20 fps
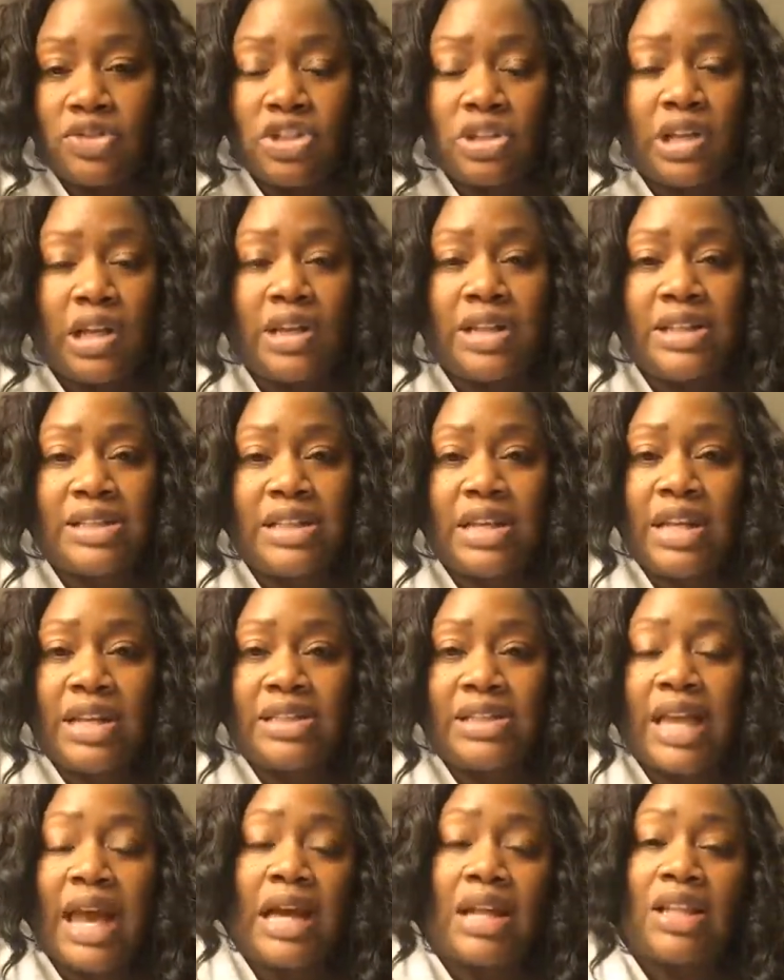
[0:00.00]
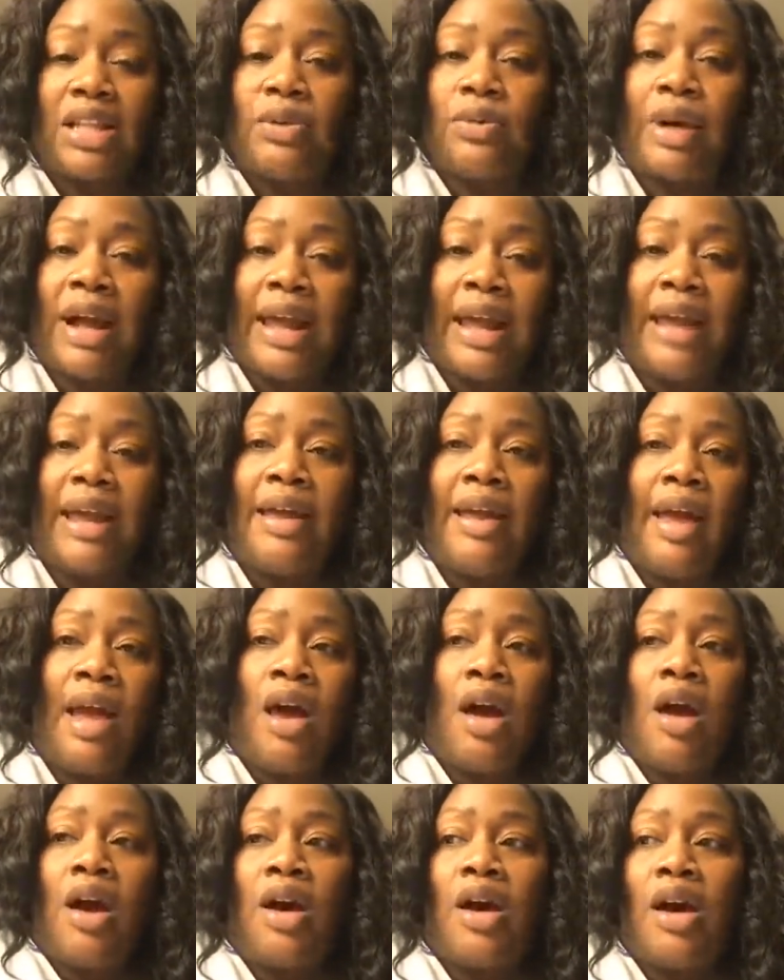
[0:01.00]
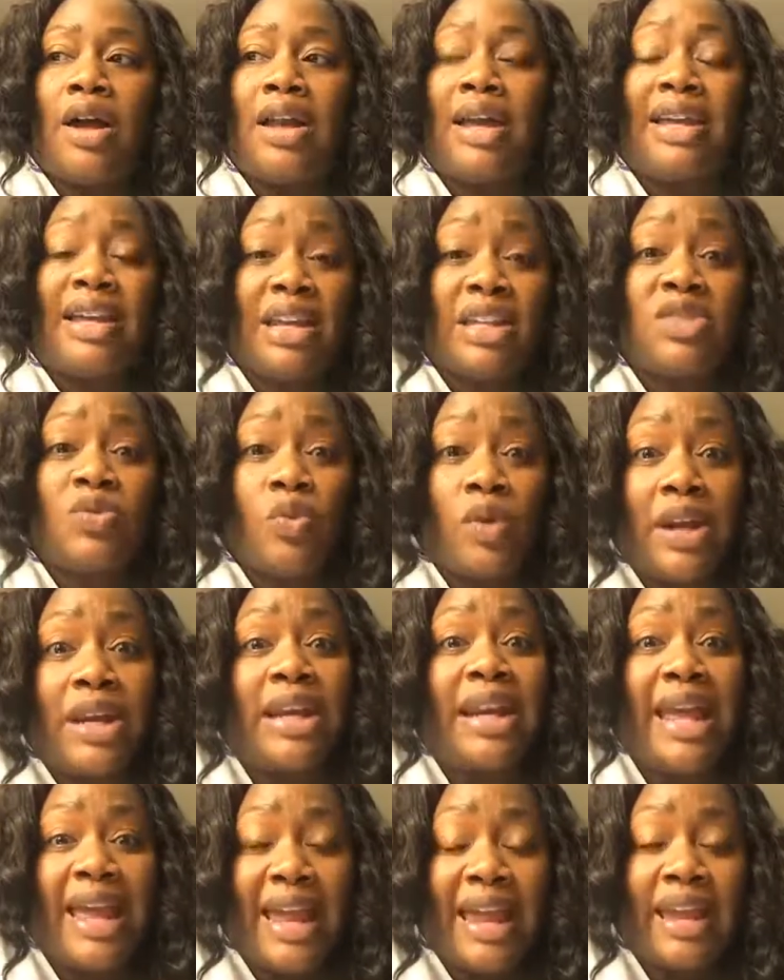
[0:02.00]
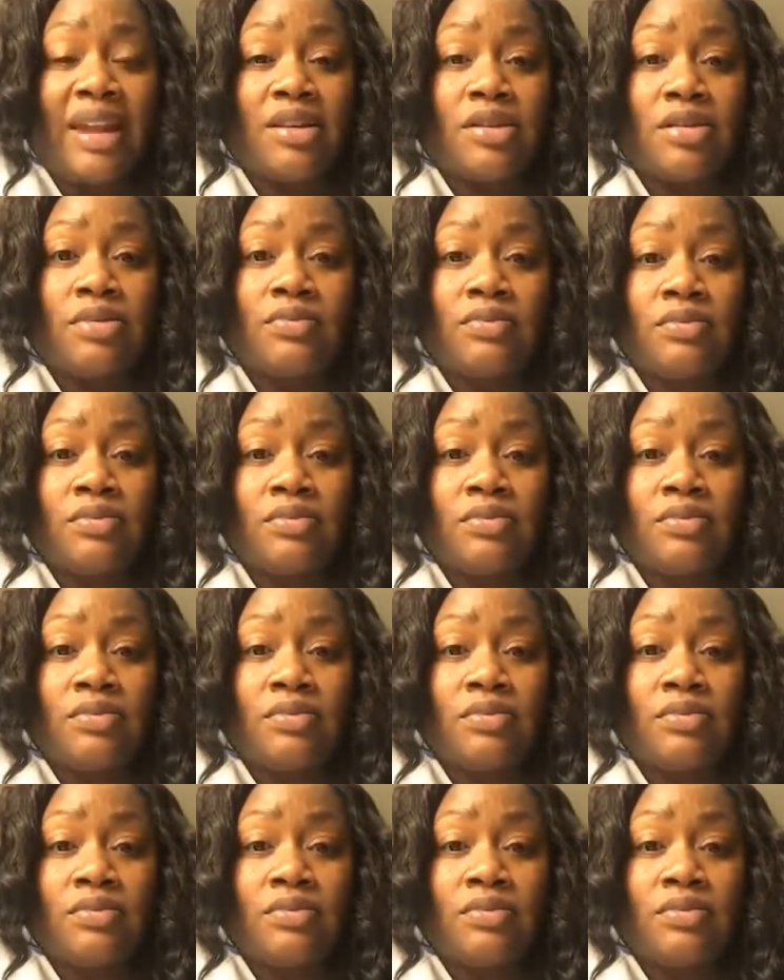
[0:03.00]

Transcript: Shalonda's exactly right. Again, it's 1 in 8.